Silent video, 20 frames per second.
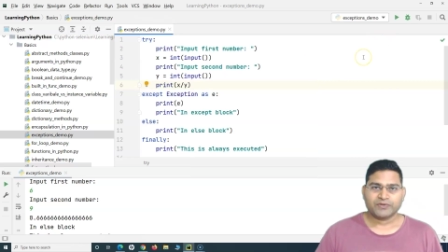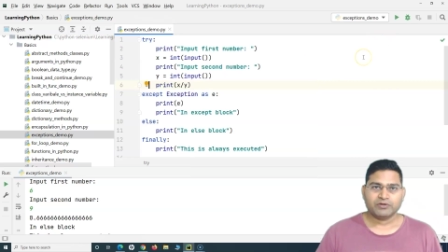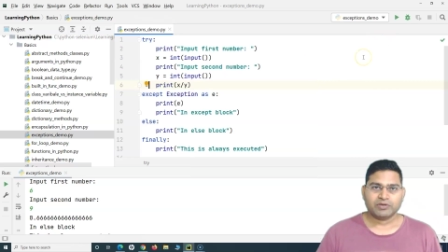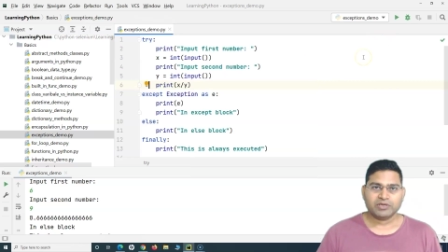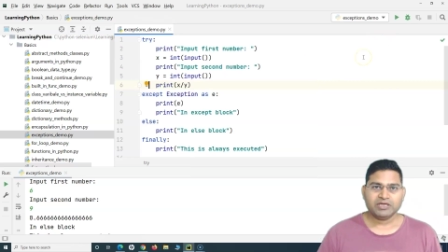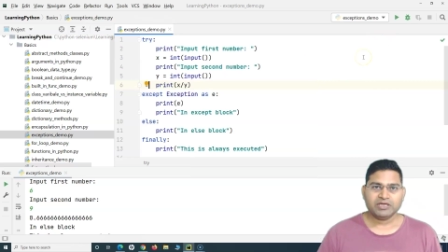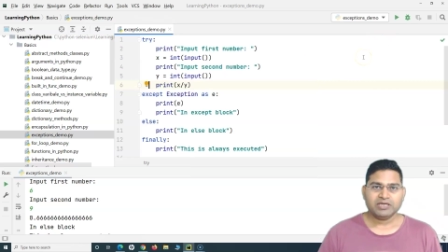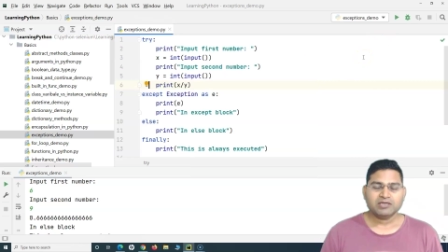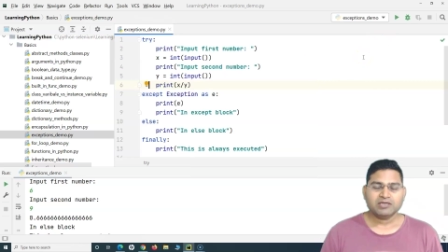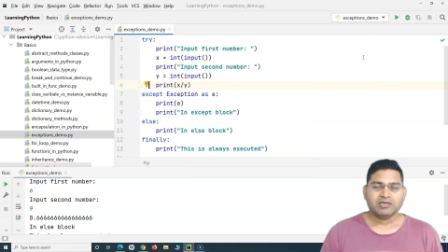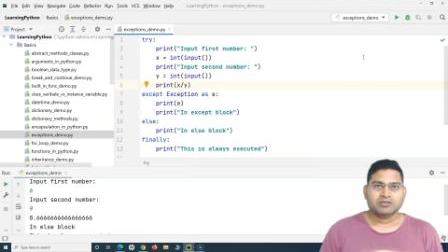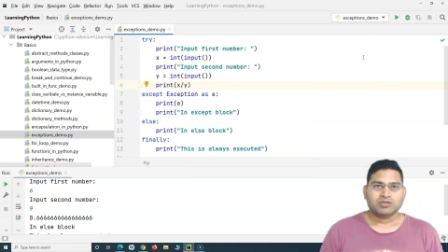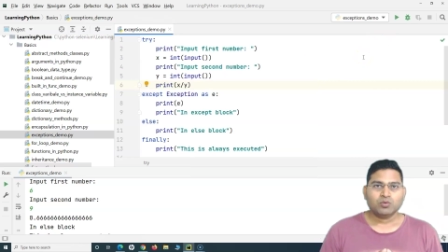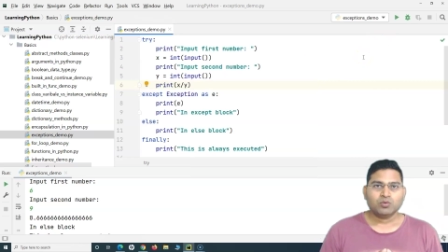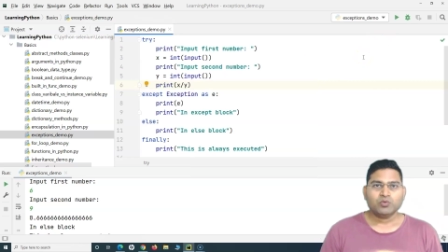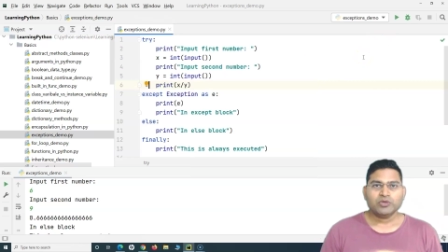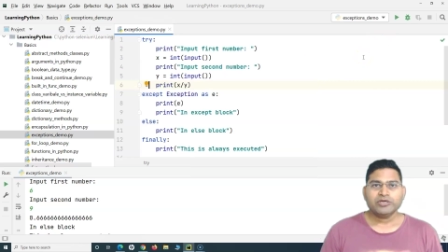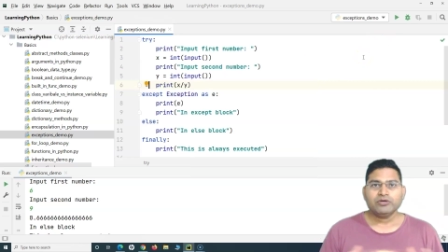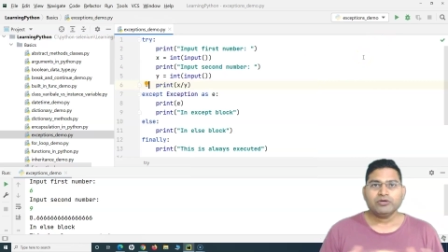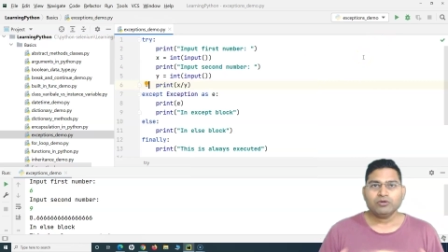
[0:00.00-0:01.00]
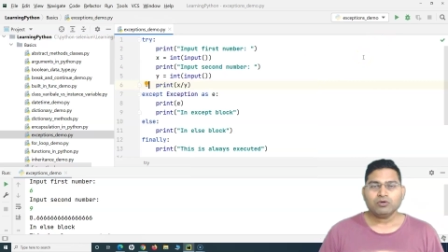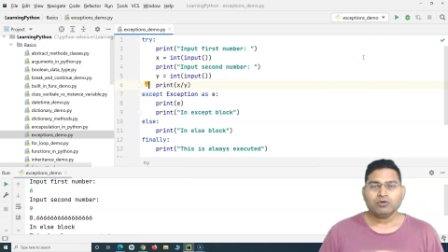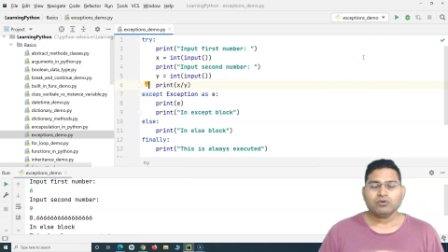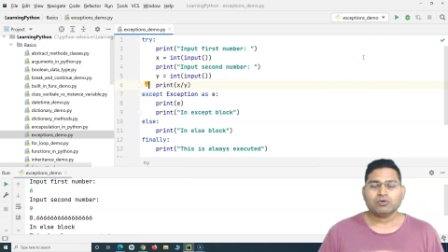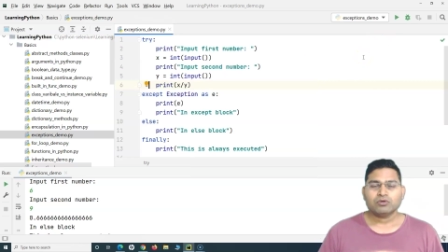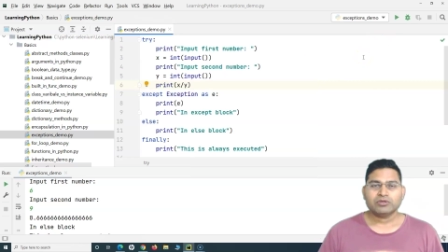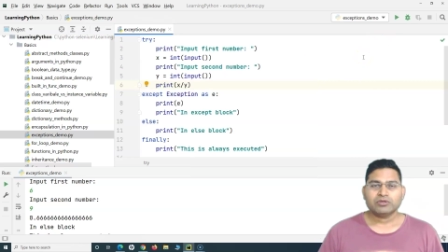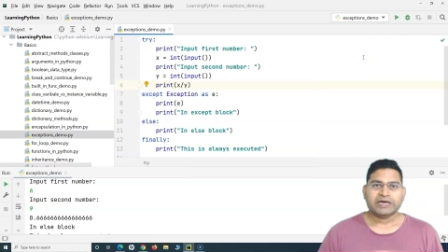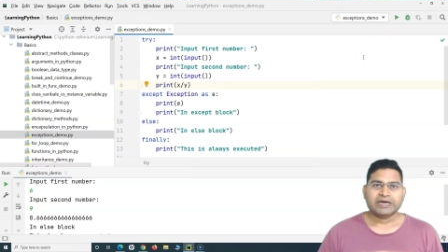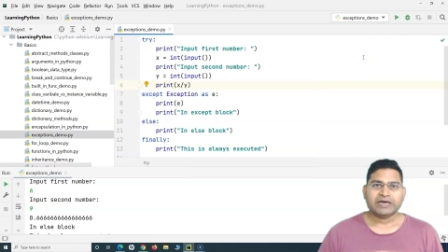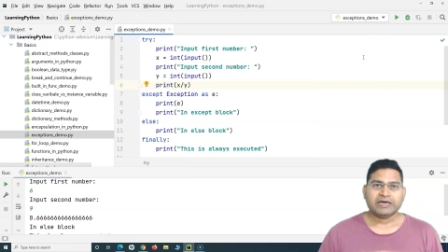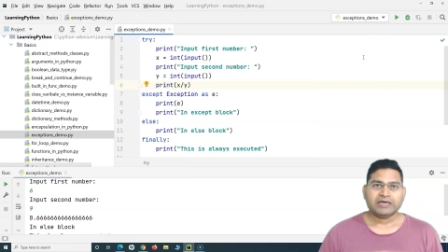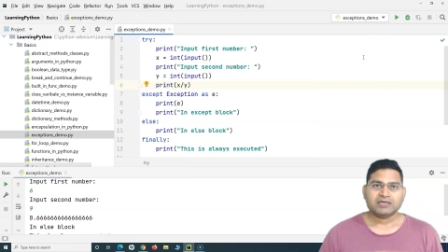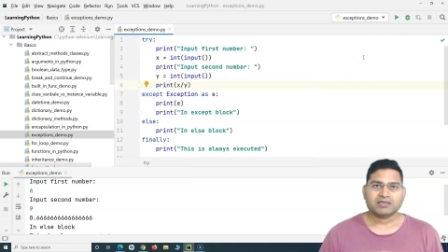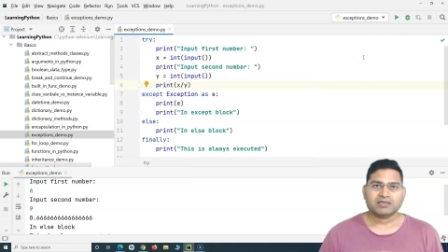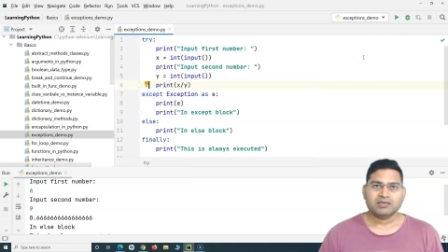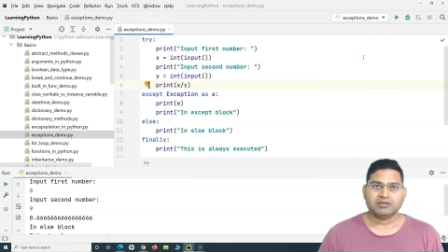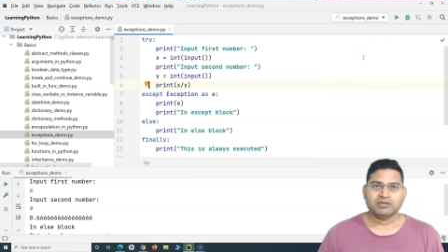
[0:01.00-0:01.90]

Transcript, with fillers: okay? So we know that